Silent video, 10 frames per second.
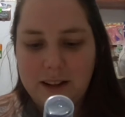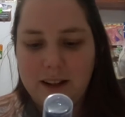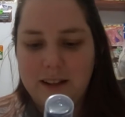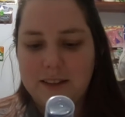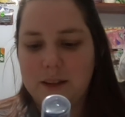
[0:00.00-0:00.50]

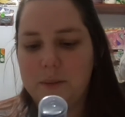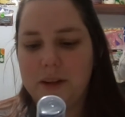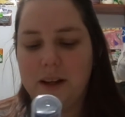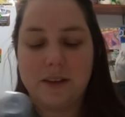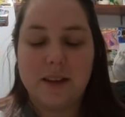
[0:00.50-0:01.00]
and
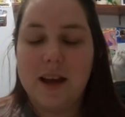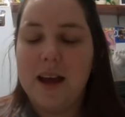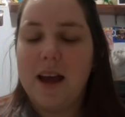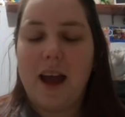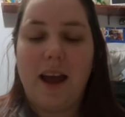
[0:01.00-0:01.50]
something else.
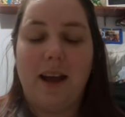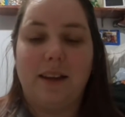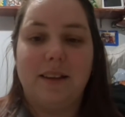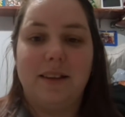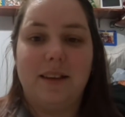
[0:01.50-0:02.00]

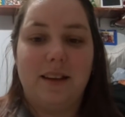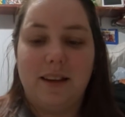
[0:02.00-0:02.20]
And